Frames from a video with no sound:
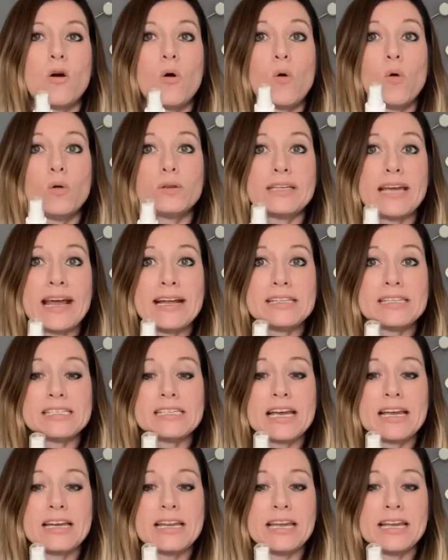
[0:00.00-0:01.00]
Hold 8 to
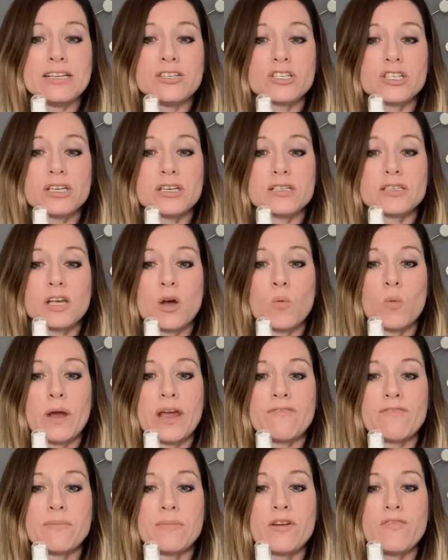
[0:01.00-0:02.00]
10 inches away
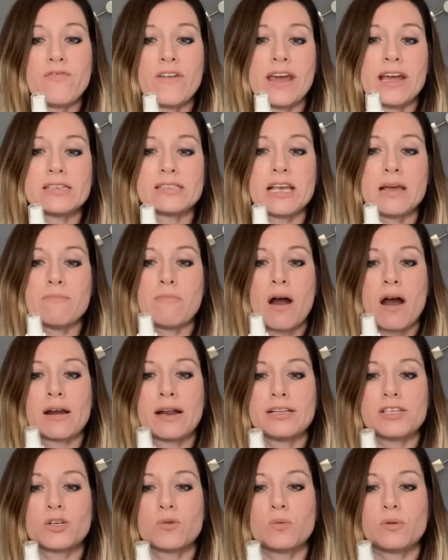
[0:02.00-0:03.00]
from your face and body
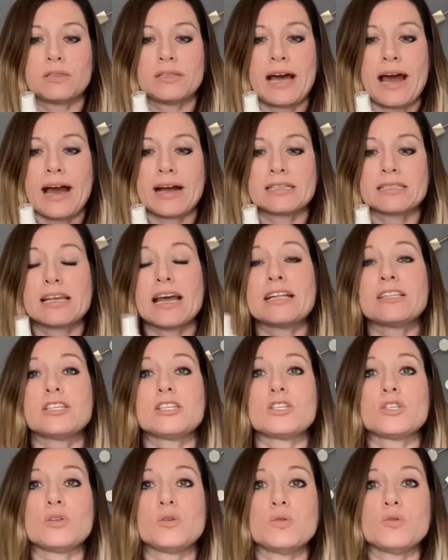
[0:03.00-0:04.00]
to relax and
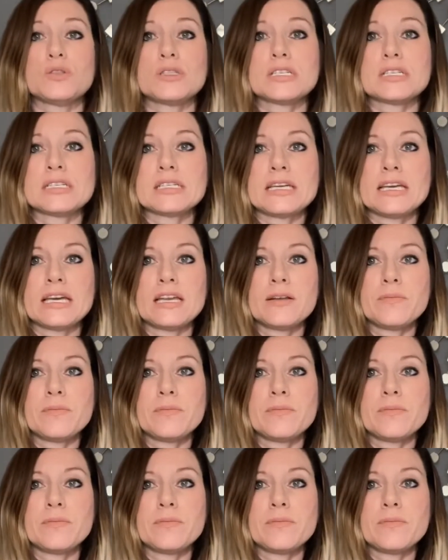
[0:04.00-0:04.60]
soothe the skin.